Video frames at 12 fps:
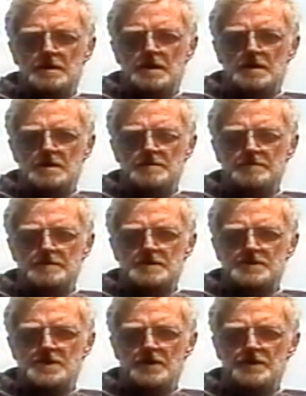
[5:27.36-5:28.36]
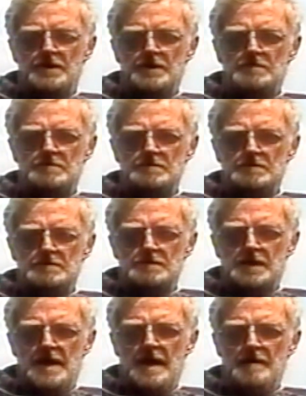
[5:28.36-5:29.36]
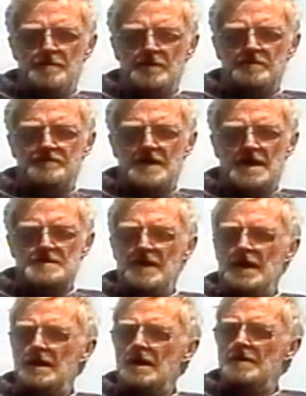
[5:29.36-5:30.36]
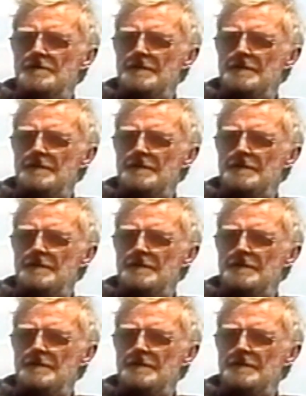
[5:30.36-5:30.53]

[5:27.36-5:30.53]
the southern cape of Tasmania.